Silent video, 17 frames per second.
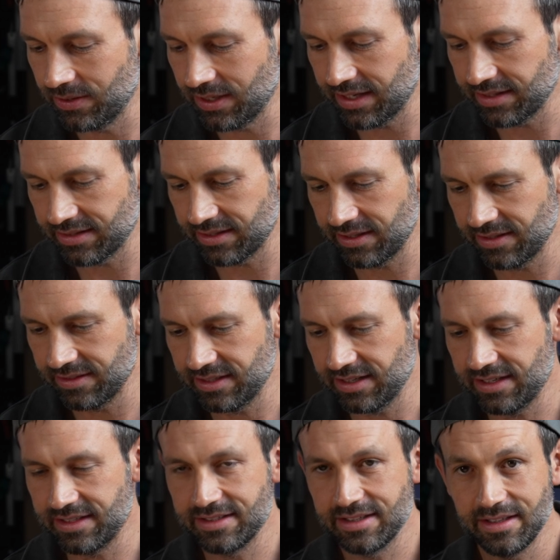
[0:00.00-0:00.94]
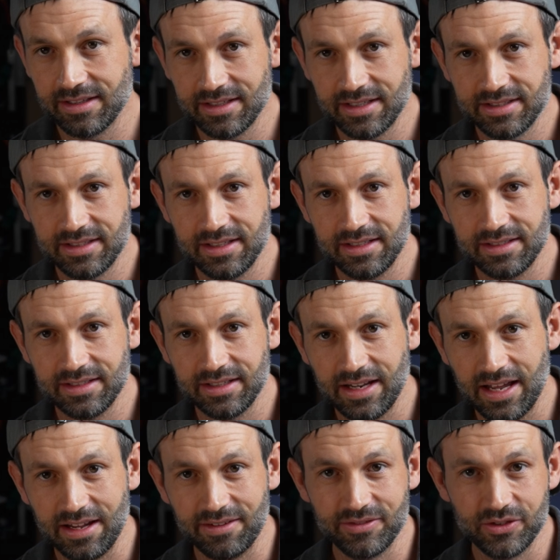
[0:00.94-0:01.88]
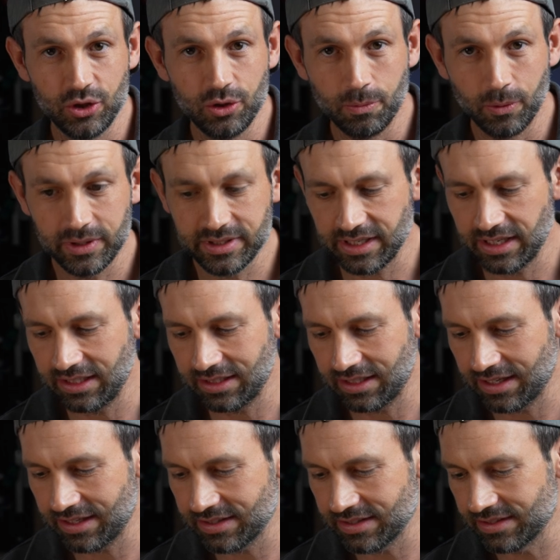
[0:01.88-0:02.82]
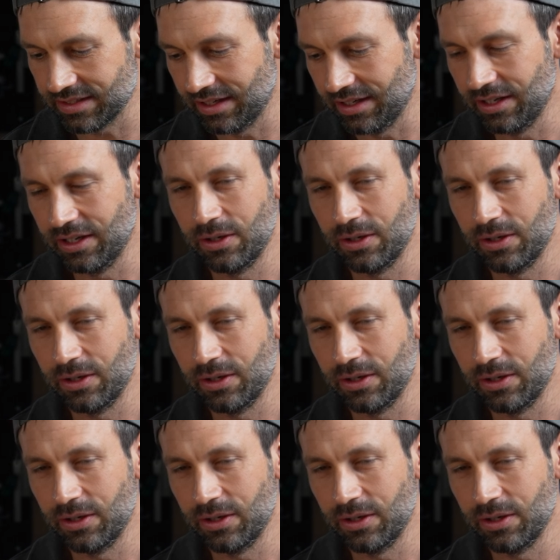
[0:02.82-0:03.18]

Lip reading: lenses is that this is an f2.8 lens,